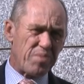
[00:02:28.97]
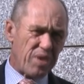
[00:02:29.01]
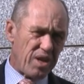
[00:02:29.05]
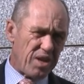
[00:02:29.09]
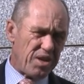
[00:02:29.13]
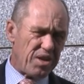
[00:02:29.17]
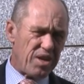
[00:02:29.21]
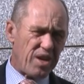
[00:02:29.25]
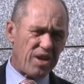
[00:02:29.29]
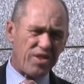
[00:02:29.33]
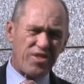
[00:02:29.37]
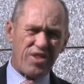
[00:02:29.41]
The
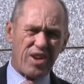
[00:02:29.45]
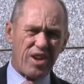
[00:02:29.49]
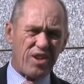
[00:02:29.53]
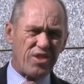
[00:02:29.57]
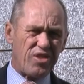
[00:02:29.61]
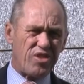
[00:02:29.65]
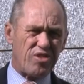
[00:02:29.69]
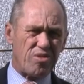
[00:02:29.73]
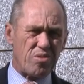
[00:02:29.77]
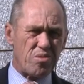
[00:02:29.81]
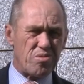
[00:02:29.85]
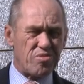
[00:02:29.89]
index
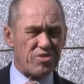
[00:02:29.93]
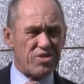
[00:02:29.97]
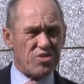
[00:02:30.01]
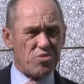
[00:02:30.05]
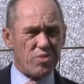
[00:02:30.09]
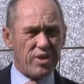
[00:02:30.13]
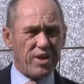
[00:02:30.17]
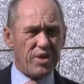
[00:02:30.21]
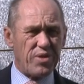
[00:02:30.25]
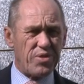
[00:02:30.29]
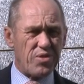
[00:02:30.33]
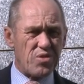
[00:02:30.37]
has
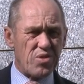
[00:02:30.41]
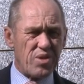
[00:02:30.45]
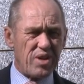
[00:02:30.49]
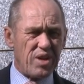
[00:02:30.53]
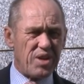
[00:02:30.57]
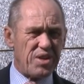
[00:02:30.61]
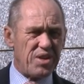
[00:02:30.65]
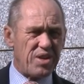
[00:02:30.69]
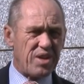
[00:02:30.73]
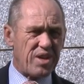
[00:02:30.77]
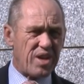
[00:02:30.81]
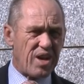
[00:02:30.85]
23
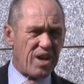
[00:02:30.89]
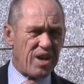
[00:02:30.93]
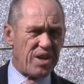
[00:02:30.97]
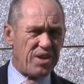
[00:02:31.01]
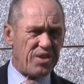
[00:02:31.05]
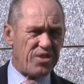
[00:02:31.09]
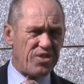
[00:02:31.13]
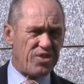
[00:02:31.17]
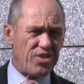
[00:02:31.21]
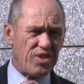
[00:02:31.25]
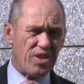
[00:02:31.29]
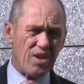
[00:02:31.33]

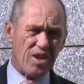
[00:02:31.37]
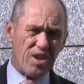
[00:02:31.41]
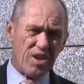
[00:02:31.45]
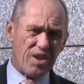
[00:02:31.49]
indicators,